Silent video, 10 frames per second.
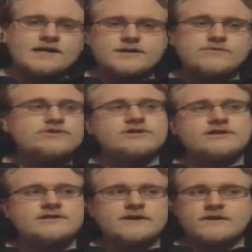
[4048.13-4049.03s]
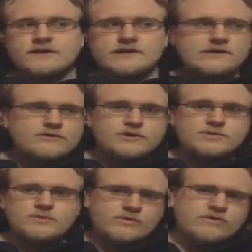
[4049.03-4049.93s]
and usually they're going to
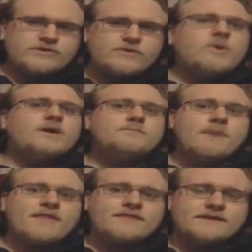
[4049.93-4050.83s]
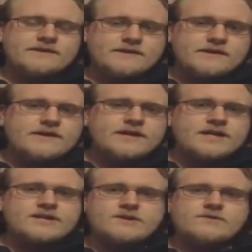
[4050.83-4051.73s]
use more than one method
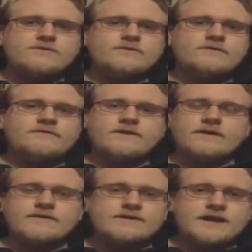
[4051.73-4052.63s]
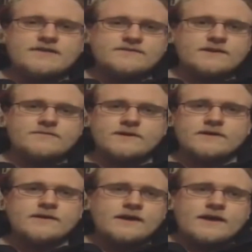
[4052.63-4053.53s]
to figure out the date of
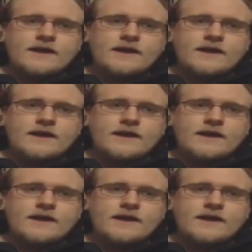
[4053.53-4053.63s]
something.